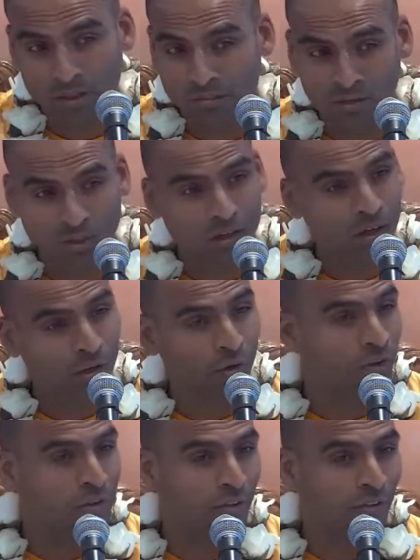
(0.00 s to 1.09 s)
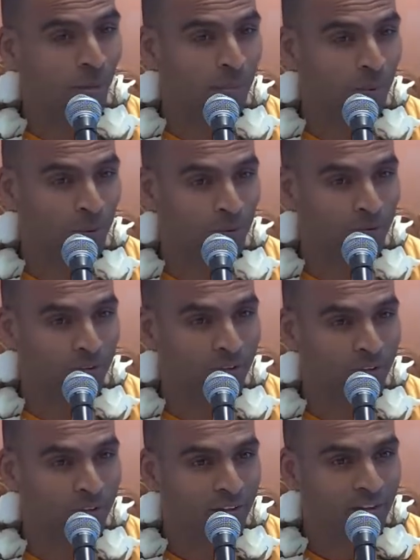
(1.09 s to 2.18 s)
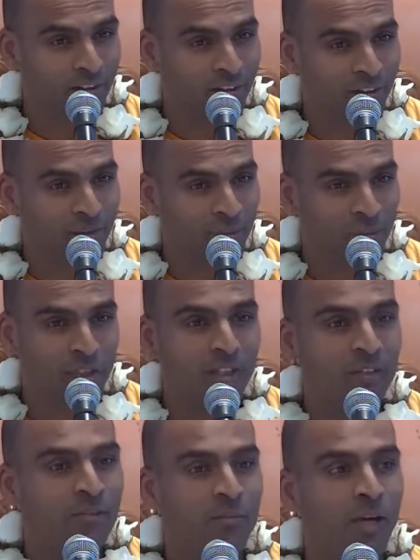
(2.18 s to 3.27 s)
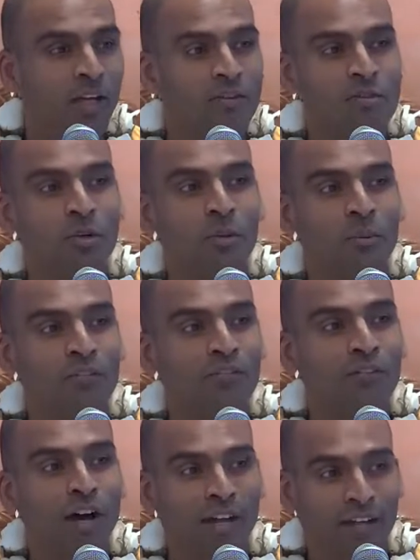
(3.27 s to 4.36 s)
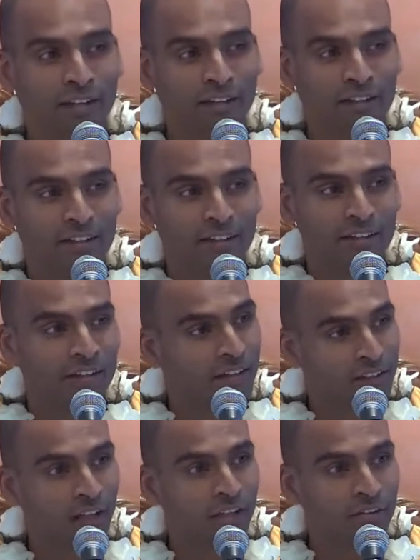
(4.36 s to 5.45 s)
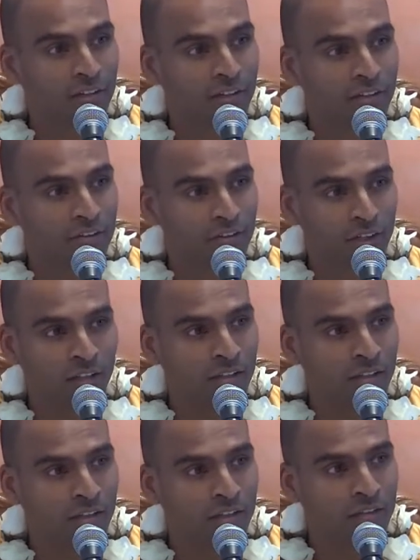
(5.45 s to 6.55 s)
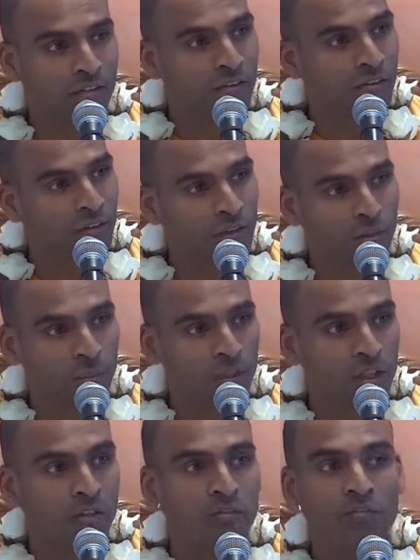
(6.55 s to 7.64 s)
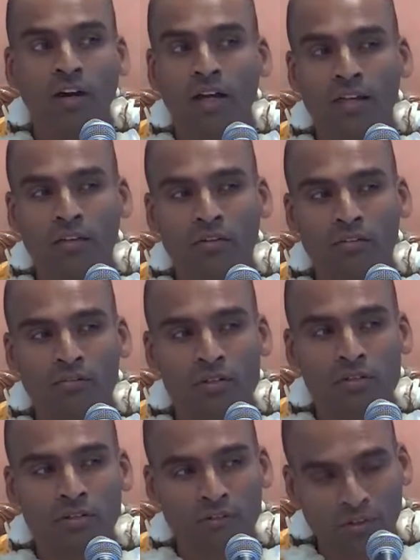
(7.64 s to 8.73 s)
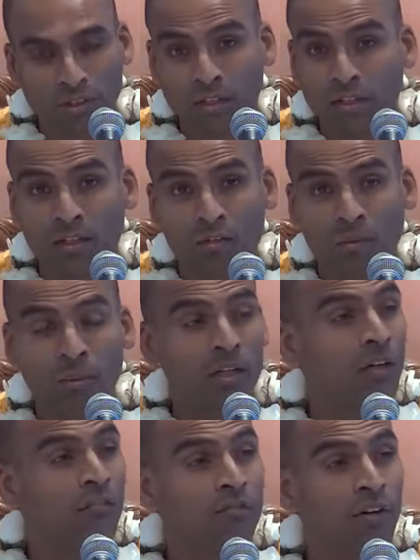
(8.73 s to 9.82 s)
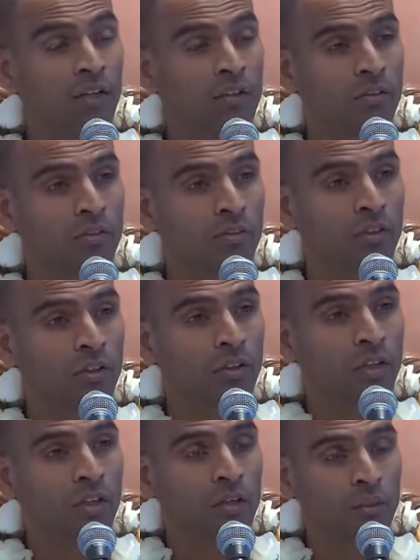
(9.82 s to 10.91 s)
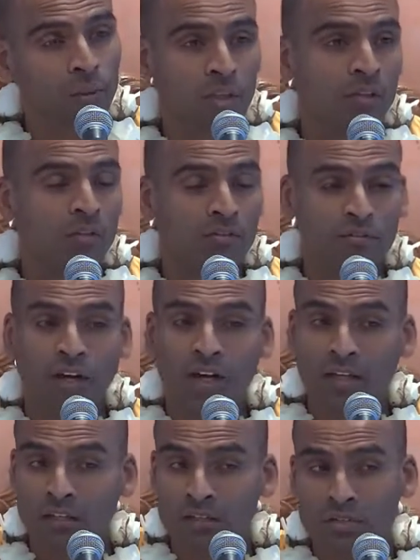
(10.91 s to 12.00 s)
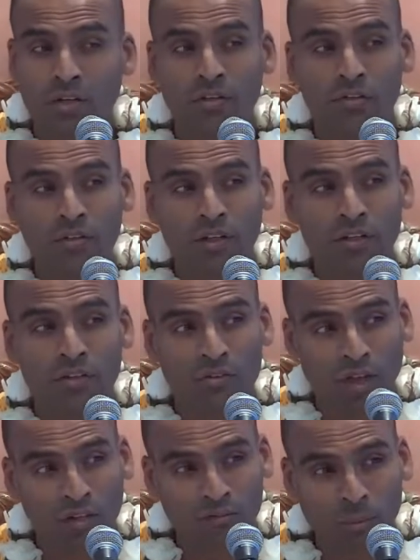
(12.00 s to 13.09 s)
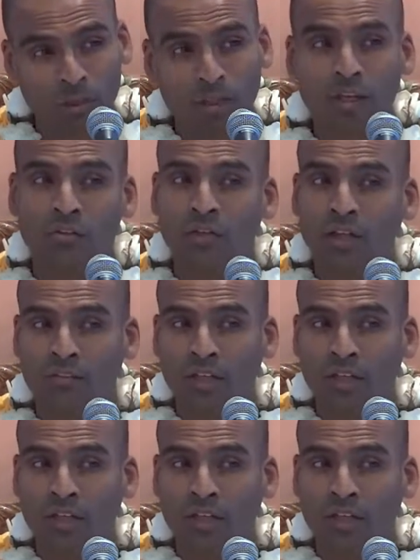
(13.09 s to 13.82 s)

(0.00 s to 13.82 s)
Even in a Hare Krishna temple, we need to make sure we fight laziness, indolence. We need to fight insufficiency. There needs to be enough funds. We need to fight injustice. Everyone has to have